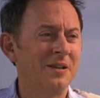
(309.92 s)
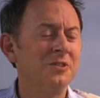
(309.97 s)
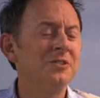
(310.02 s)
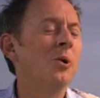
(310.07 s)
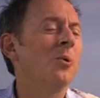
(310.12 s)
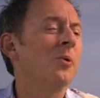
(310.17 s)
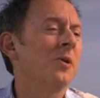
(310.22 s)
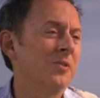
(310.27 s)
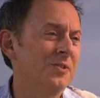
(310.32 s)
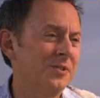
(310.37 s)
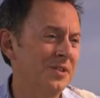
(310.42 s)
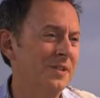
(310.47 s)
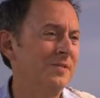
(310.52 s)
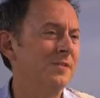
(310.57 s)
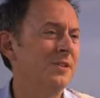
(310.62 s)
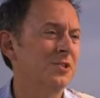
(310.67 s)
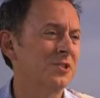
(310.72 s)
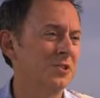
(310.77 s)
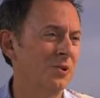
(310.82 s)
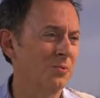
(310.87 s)
No other
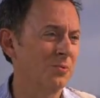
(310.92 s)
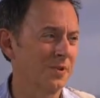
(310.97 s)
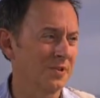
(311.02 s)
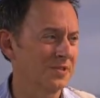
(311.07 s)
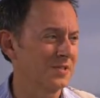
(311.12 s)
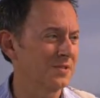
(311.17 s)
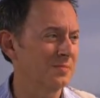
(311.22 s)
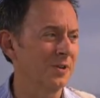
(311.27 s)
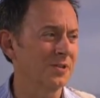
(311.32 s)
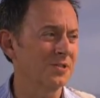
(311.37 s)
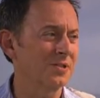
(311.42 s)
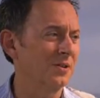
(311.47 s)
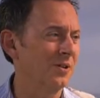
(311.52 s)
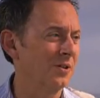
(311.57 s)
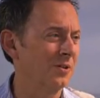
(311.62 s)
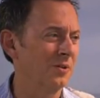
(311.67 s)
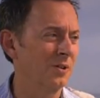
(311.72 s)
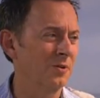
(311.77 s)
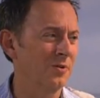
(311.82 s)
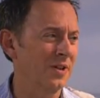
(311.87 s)
TV show works as much
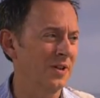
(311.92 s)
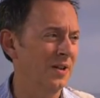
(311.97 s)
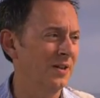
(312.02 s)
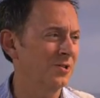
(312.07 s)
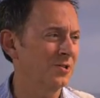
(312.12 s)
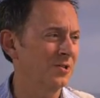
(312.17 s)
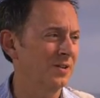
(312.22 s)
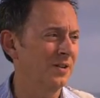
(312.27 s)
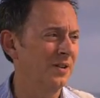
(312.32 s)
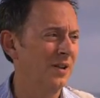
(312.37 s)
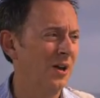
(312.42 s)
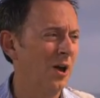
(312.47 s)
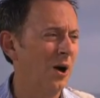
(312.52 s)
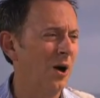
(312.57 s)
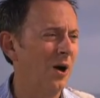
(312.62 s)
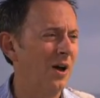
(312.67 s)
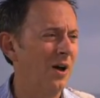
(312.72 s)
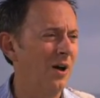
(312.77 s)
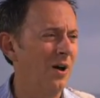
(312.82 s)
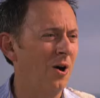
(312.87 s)
on location,
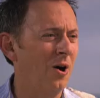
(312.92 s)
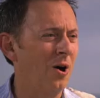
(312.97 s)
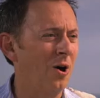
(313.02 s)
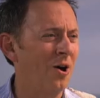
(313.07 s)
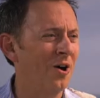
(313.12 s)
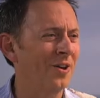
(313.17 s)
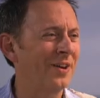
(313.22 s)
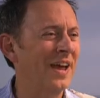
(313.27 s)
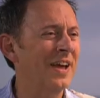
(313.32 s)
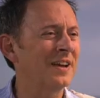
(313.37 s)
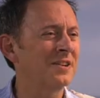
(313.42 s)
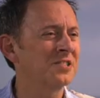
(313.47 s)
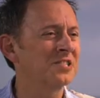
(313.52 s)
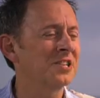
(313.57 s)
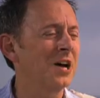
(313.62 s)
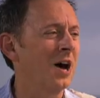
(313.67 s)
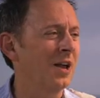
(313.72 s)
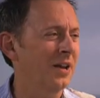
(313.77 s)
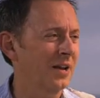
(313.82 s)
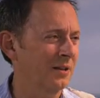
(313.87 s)
on
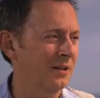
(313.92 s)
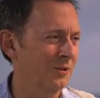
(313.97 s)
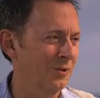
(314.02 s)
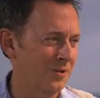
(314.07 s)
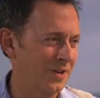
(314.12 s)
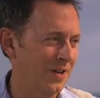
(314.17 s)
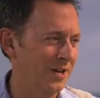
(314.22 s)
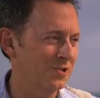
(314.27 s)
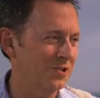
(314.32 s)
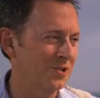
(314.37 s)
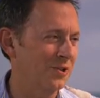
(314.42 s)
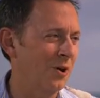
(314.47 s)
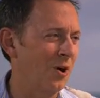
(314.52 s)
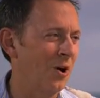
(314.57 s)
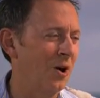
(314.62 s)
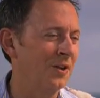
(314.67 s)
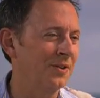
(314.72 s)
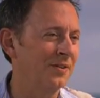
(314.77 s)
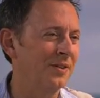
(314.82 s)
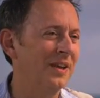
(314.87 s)
exotic location,
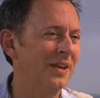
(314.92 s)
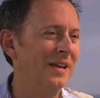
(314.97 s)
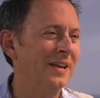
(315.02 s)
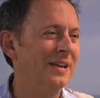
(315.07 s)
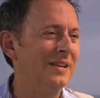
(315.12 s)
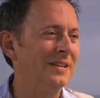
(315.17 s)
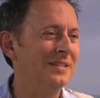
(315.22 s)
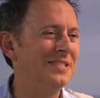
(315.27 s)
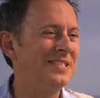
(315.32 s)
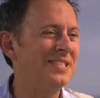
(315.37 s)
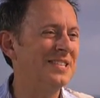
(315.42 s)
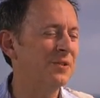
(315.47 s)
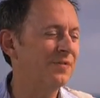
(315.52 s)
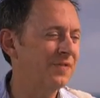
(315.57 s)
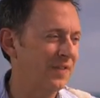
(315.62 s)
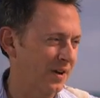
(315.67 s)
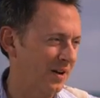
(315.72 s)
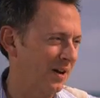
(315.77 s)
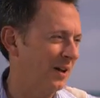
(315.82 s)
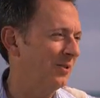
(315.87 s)
on
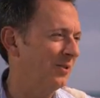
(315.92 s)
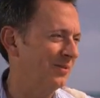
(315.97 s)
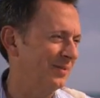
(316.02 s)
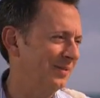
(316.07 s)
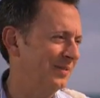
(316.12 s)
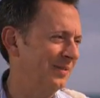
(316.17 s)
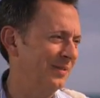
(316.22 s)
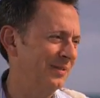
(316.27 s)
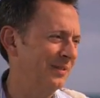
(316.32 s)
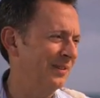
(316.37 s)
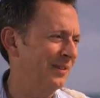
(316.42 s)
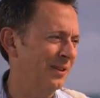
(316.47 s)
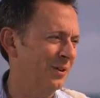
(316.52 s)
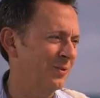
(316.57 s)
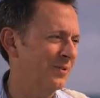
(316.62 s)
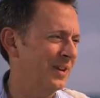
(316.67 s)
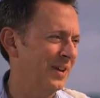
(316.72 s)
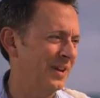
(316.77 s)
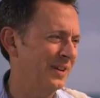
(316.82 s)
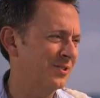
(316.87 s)
difficult
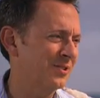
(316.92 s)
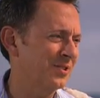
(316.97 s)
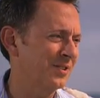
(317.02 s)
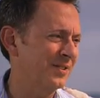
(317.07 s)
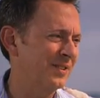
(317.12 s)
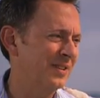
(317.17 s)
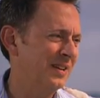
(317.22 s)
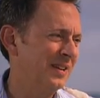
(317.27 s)
location.